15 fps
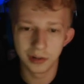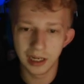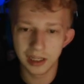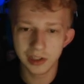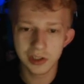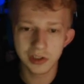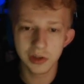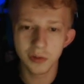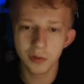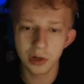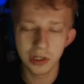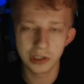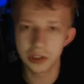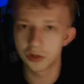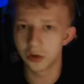I just don't want
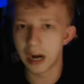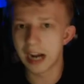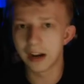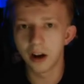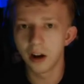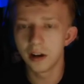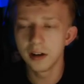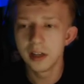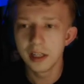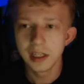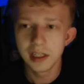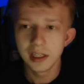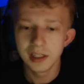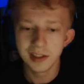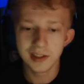it to drag on
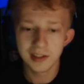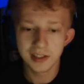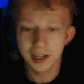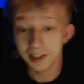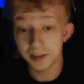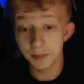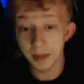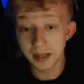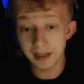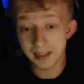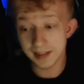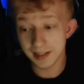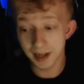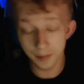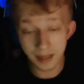because
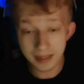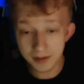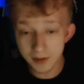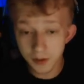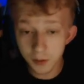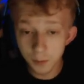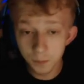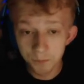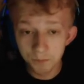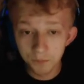it's not meant to.